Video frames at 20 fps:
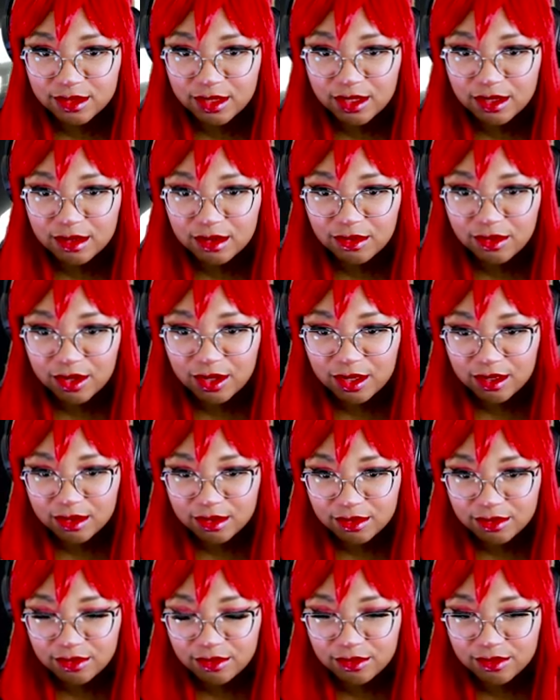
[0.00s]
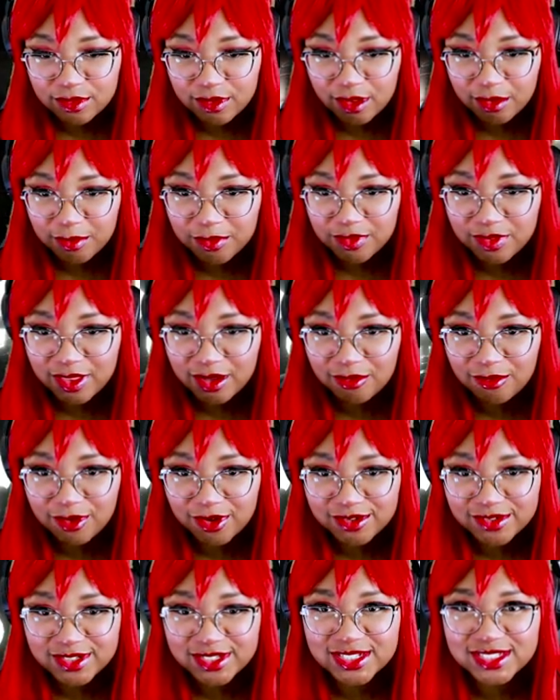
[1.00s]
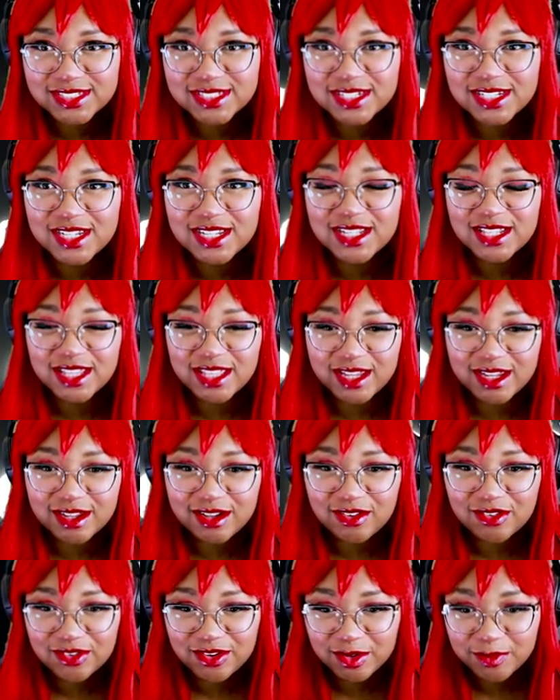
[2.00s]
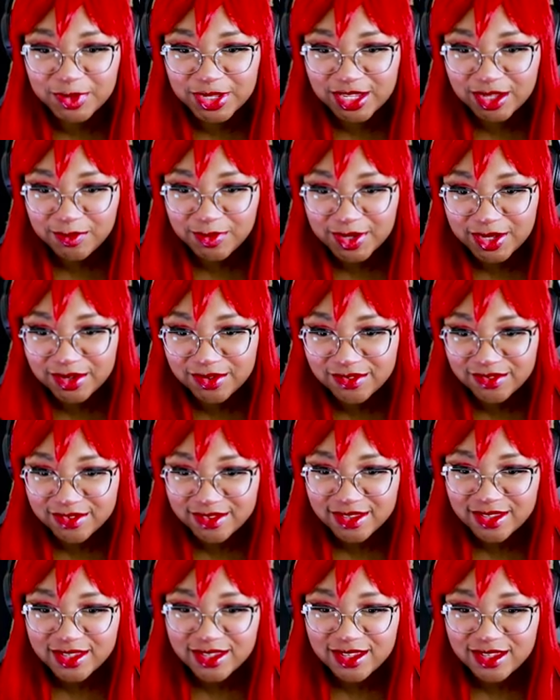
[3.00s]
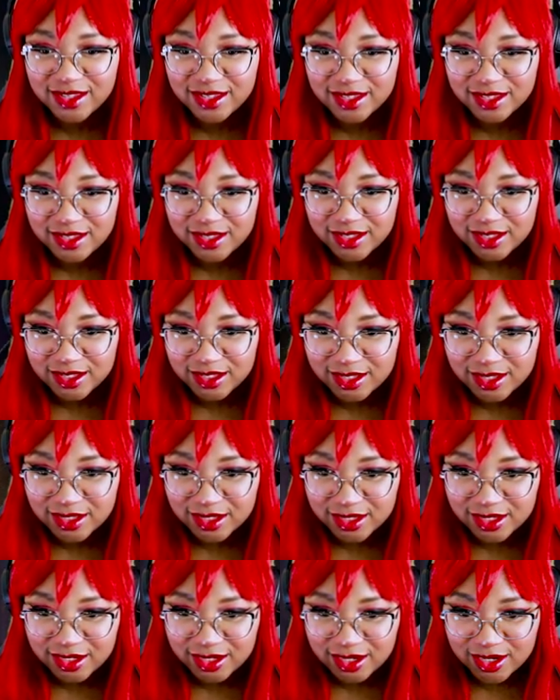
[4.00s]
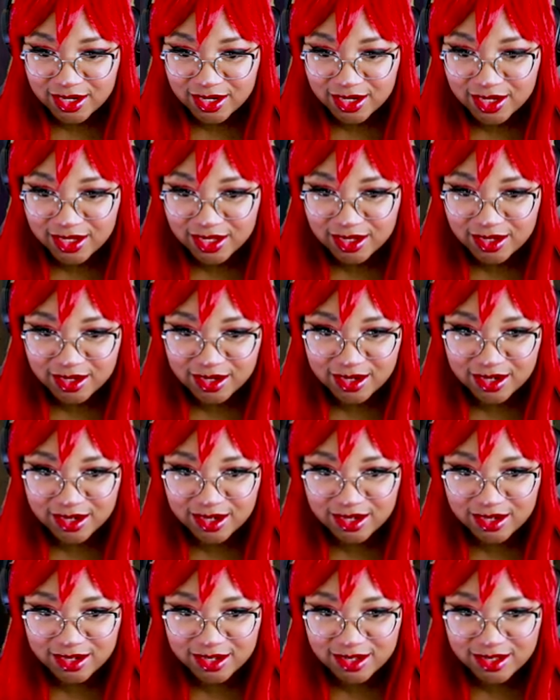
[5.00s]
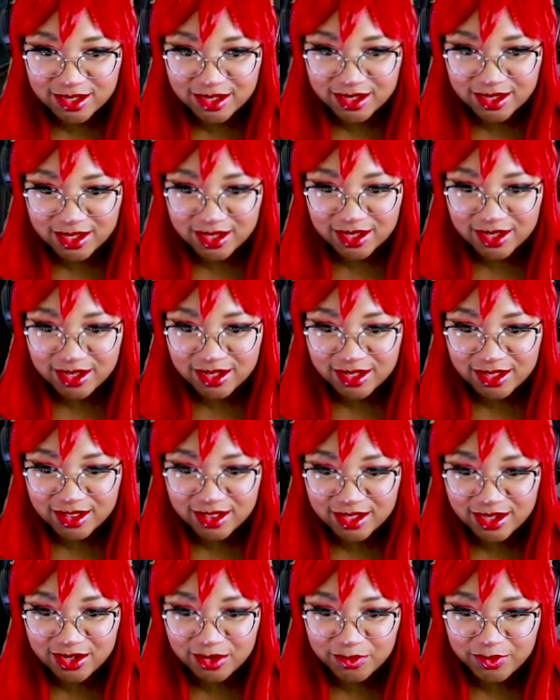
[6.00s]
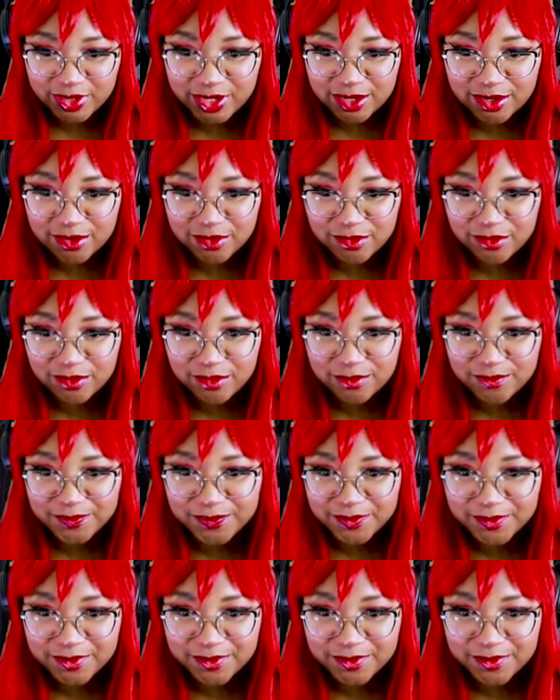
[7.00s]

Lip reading: Yeah. Okay. Cool. So that's supposed to be like Walt Disney, like holding Mickey Mouse. All right. Okay. Well, here we go.